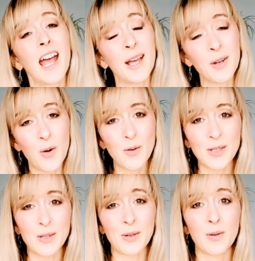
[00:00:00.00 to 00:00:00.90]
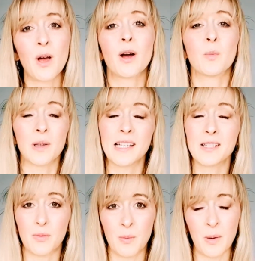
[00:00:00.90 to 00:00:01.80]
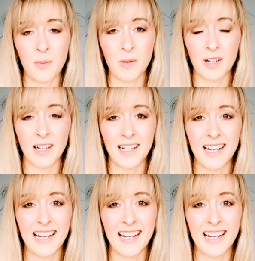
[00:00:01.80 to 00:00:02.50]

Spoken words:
And also, please remember